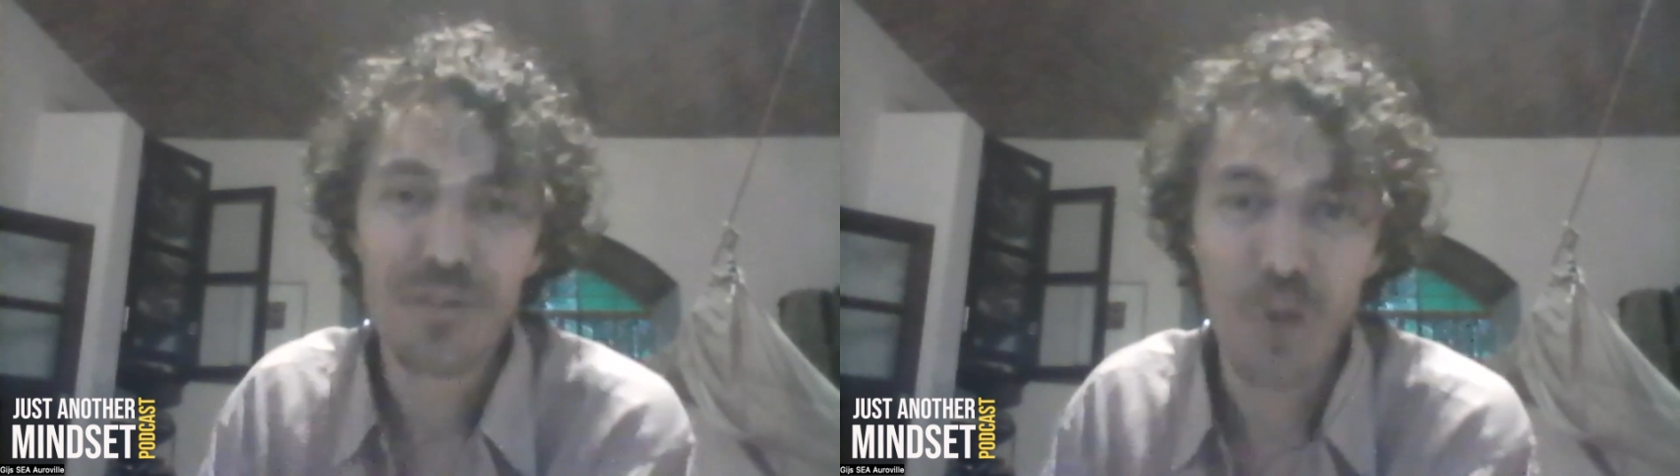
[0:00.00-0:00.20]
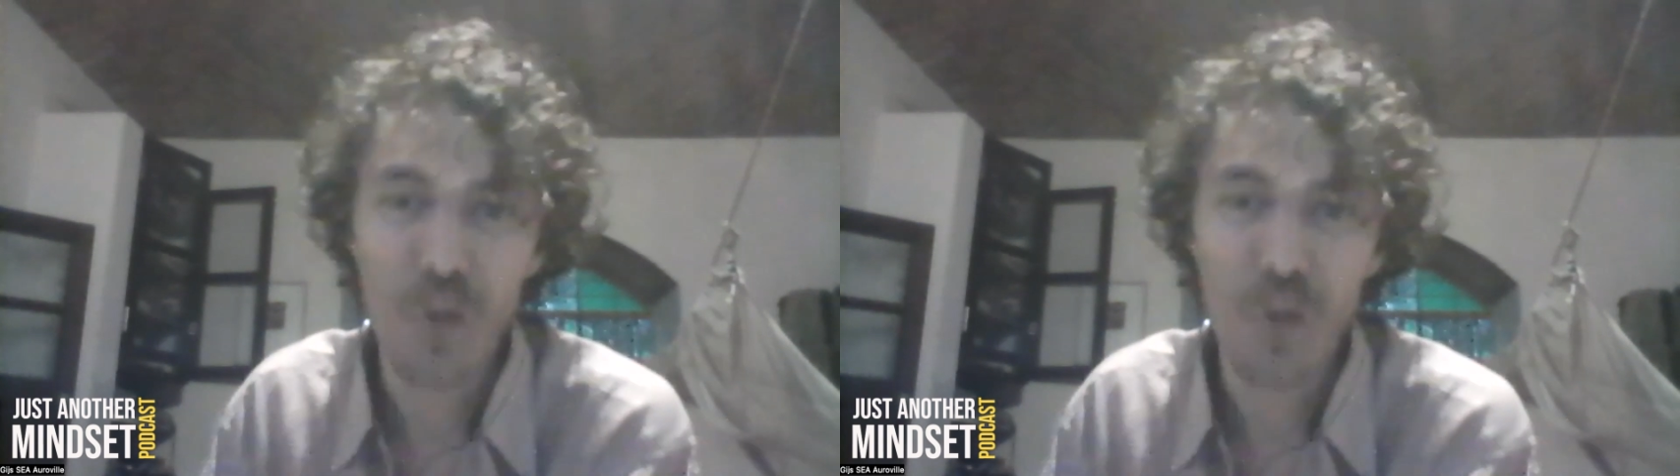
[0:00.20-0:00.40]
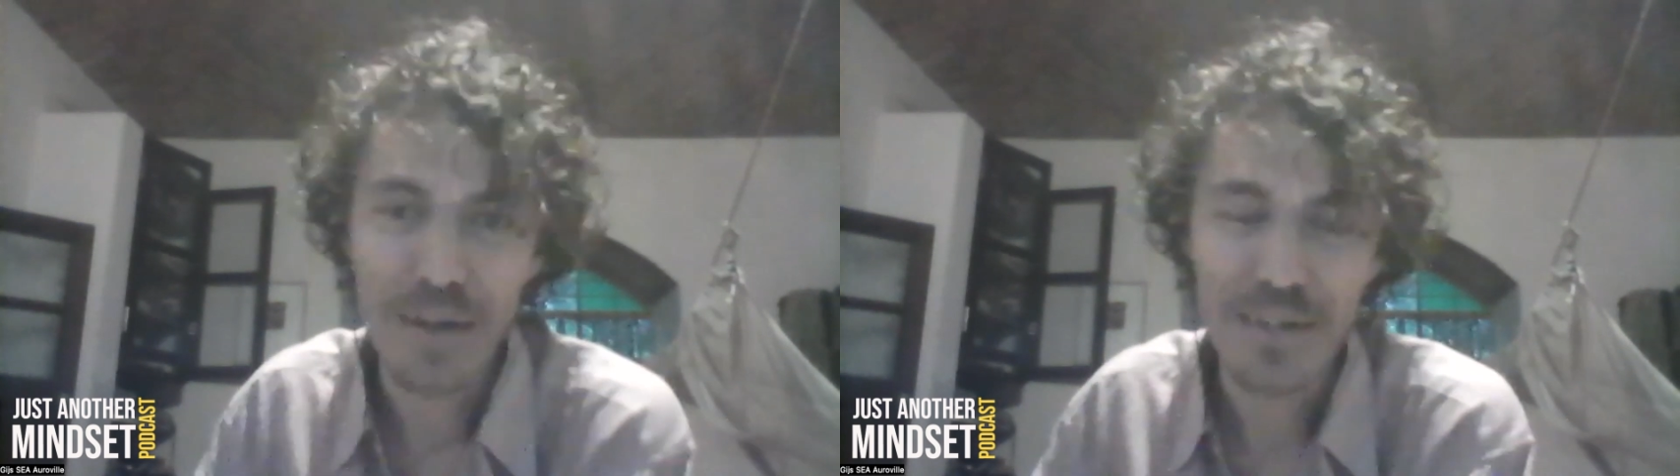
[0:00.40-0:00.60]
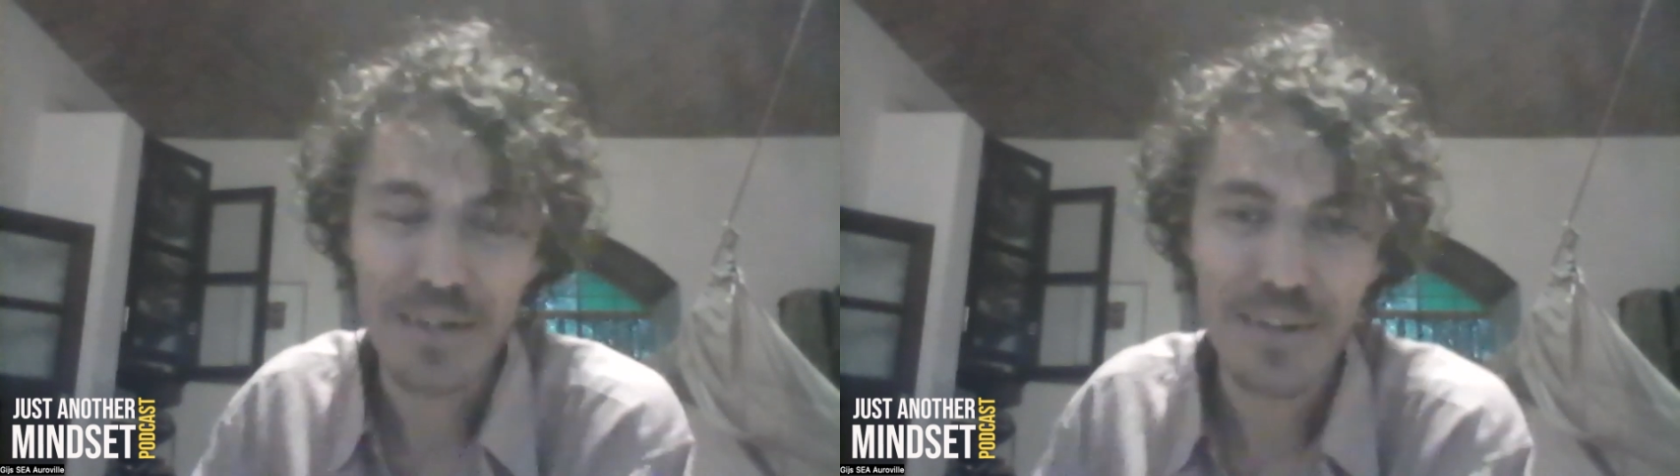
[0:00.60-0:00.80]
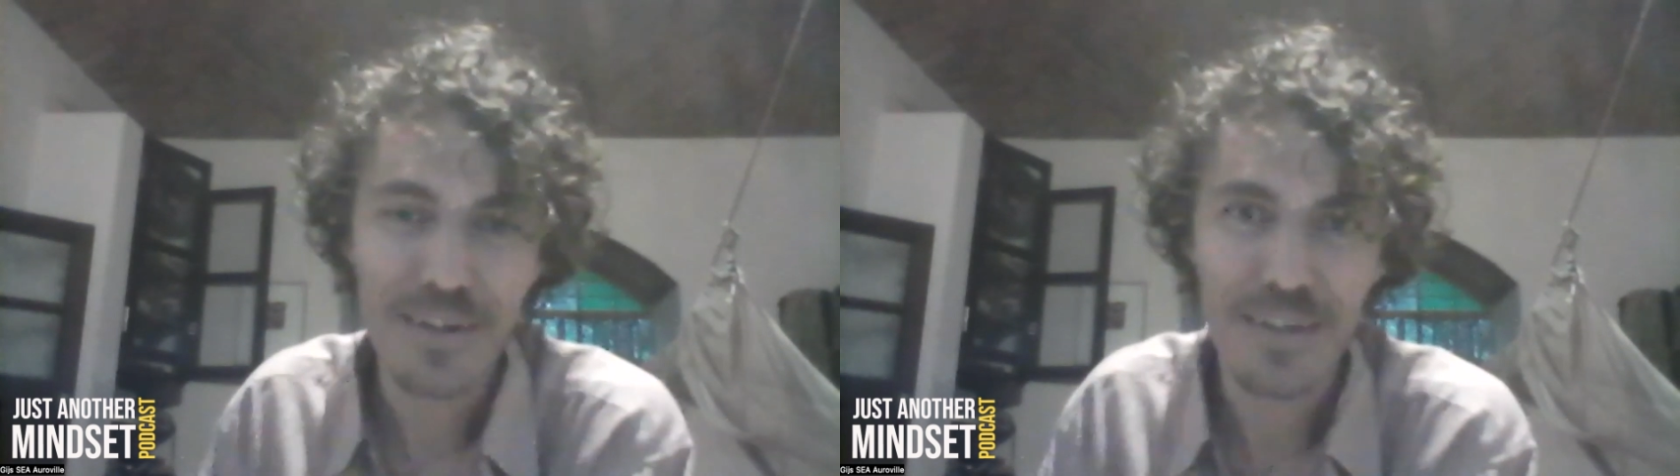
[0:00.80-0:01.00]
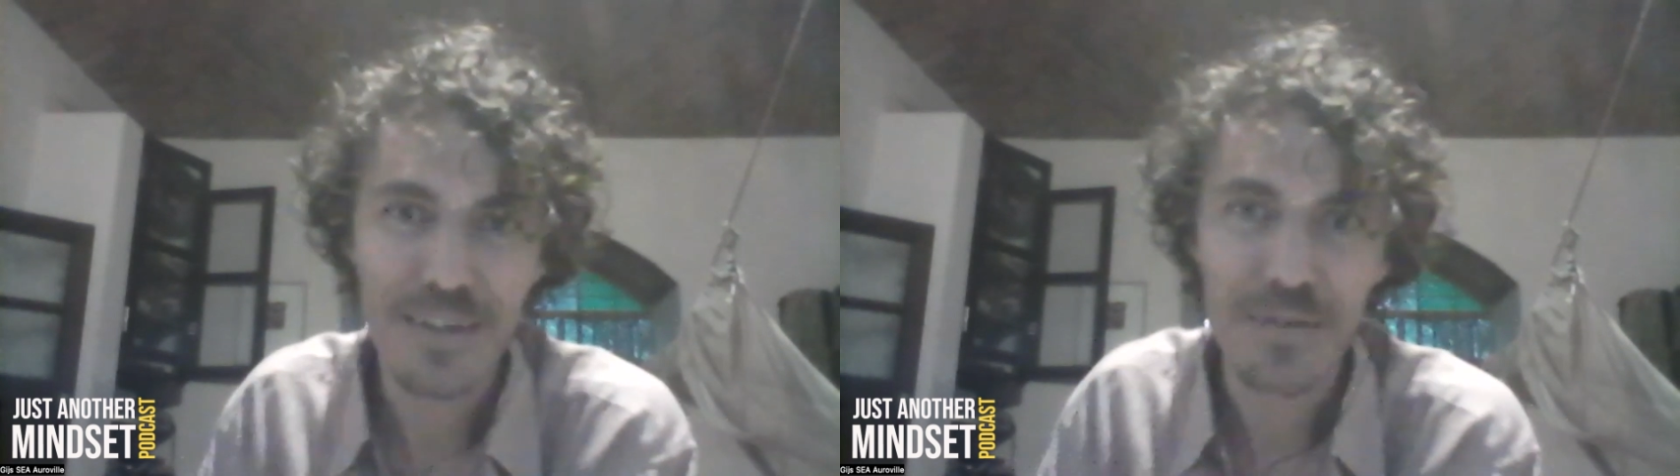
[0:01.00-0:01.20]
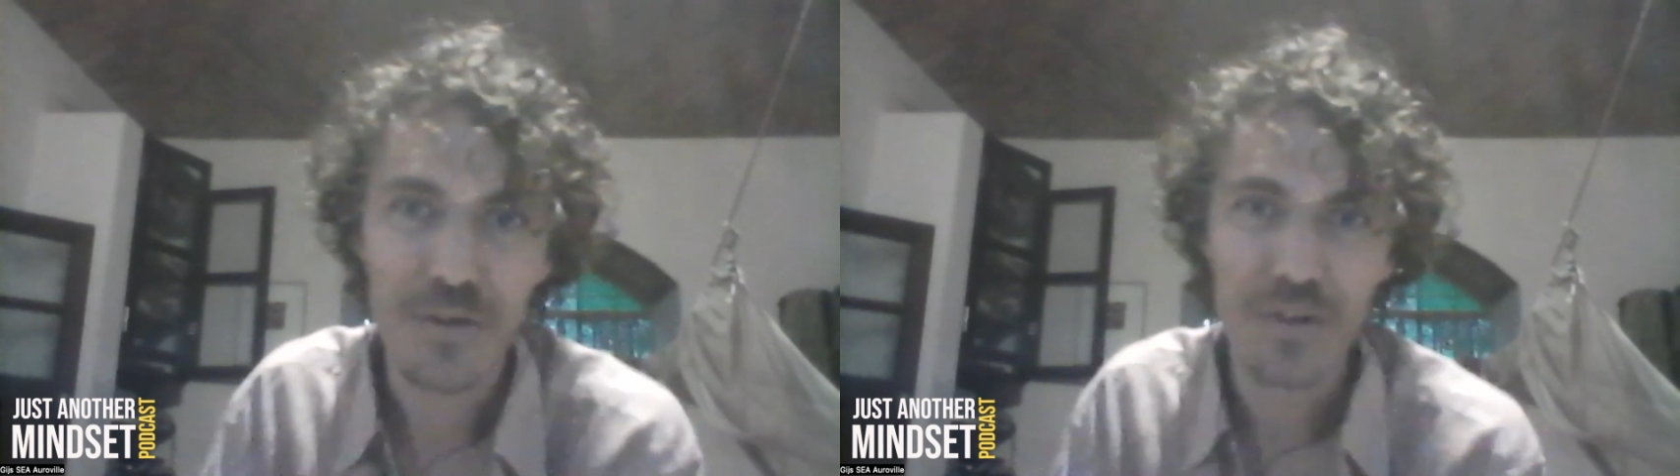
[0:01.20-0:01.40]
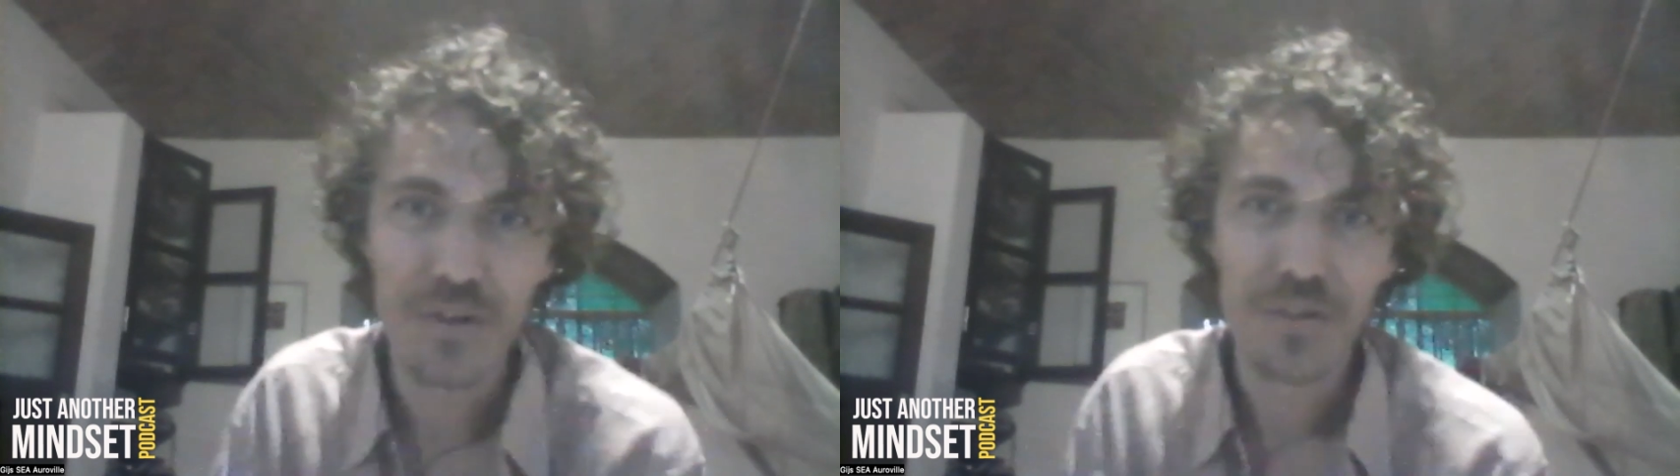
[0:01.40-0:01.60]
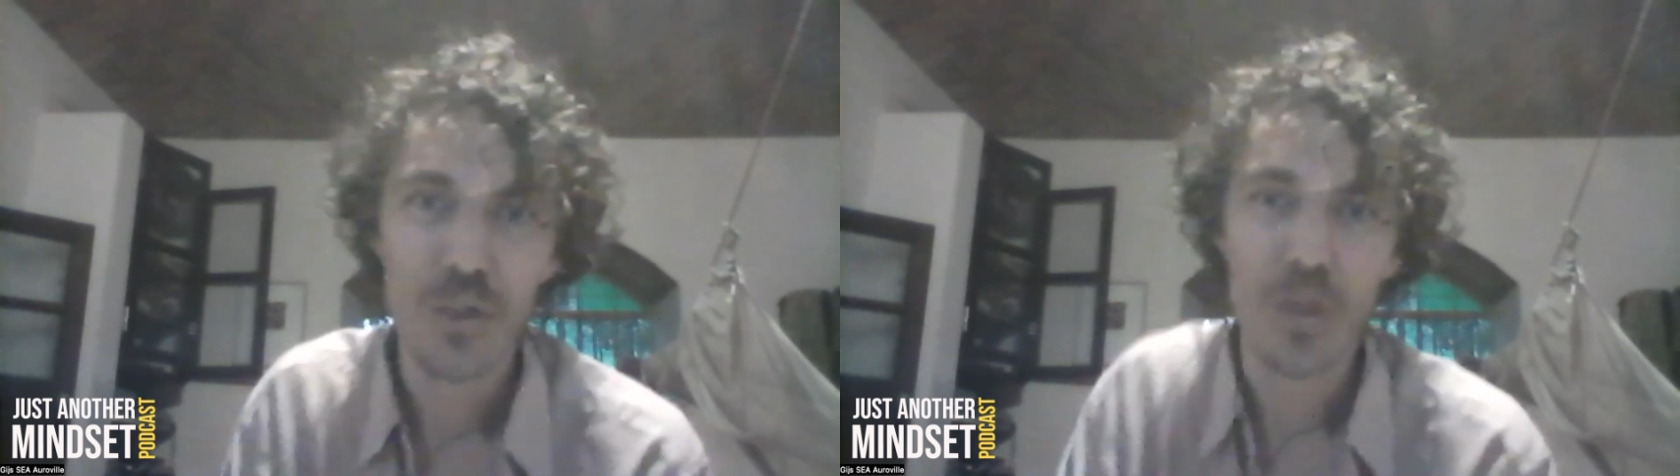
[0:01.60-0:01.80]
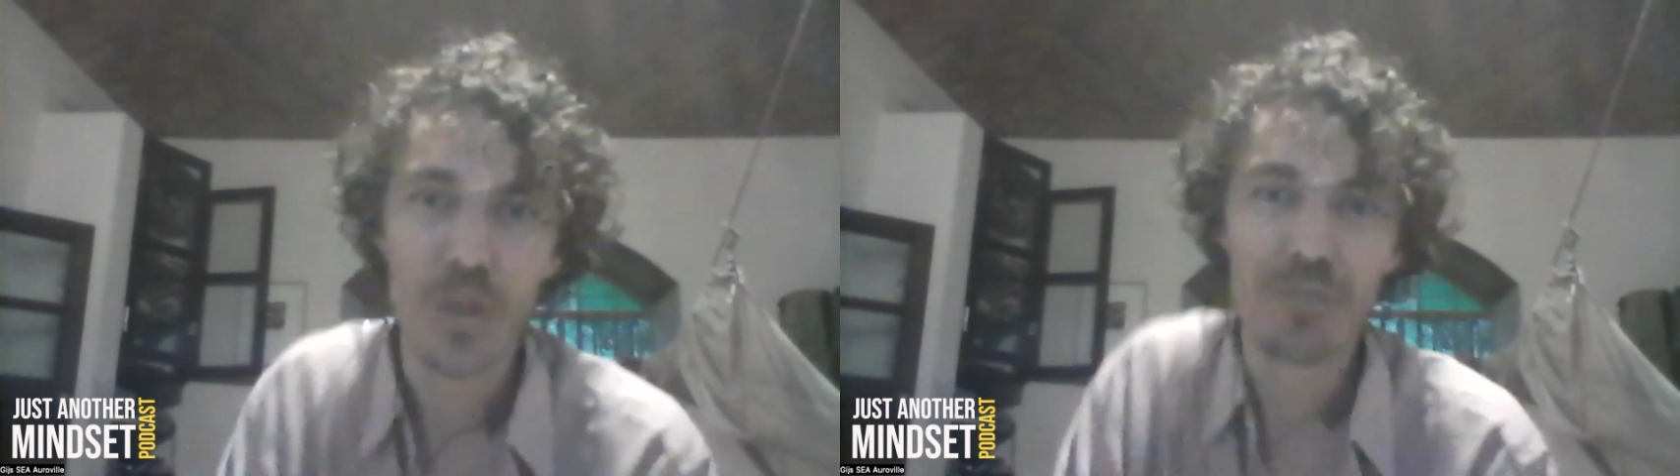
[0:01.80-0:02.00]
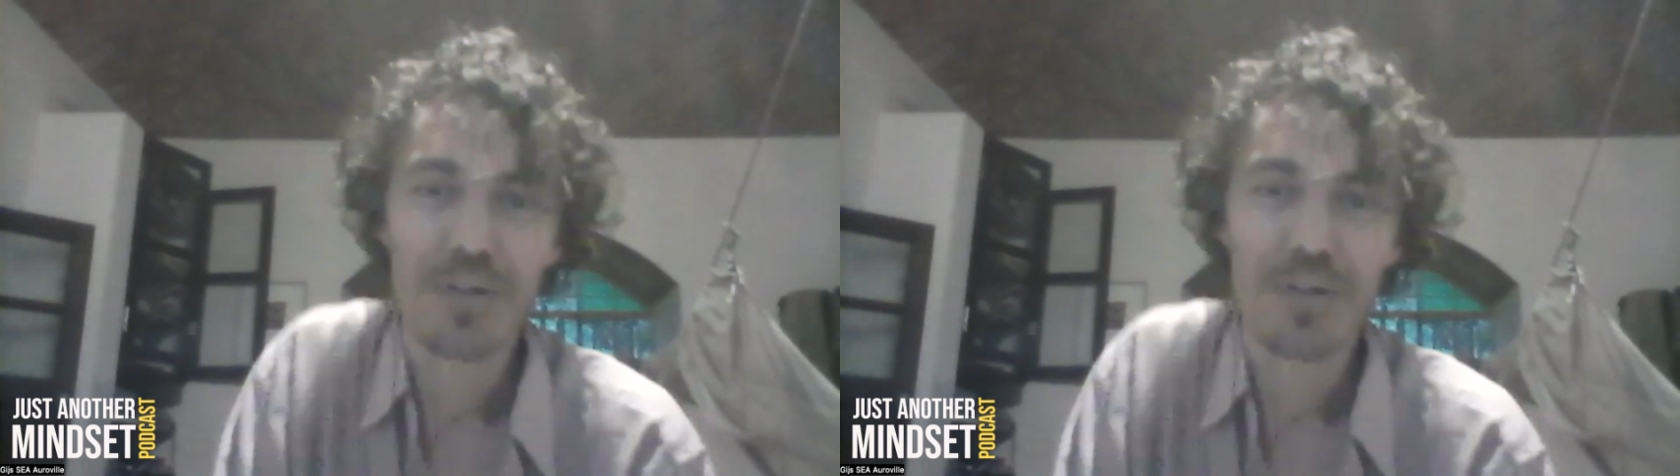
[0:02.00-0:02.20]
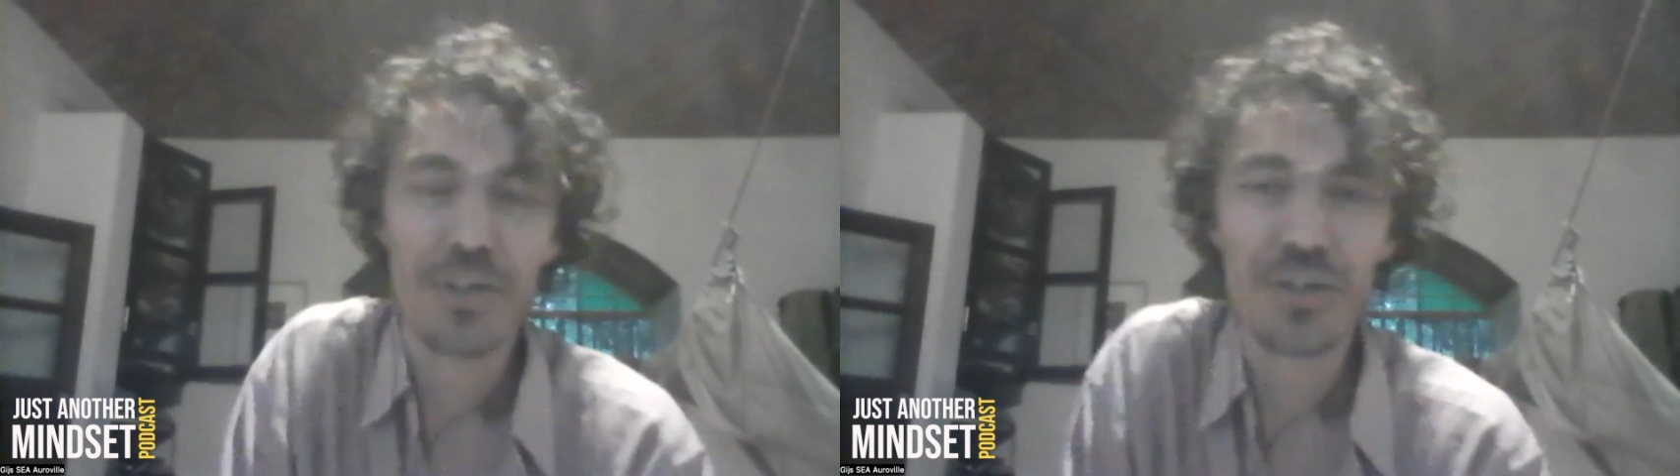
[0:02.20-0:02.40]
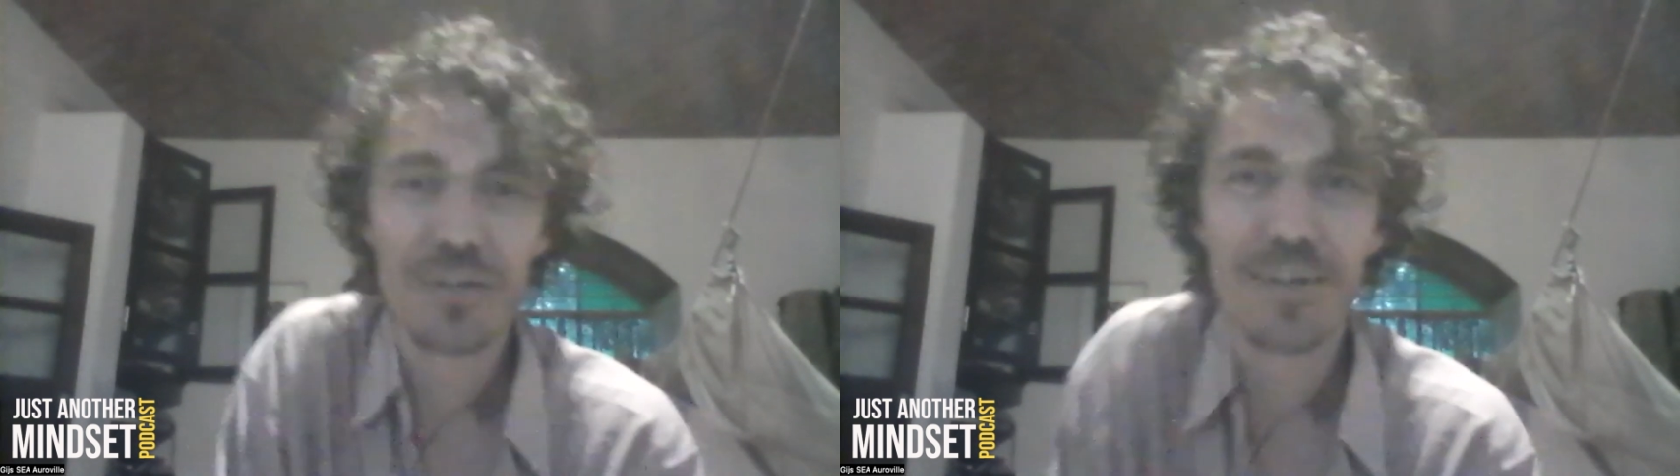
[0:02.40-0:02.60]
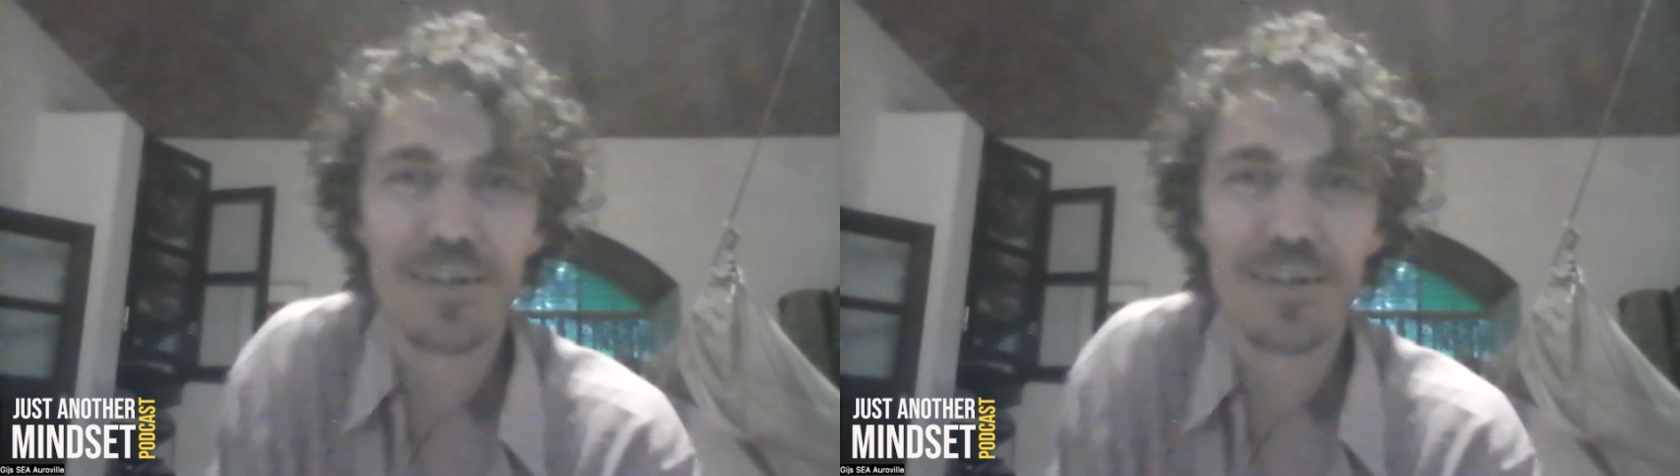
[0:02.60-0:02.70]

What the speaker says: dogmatic and it turns into a religion,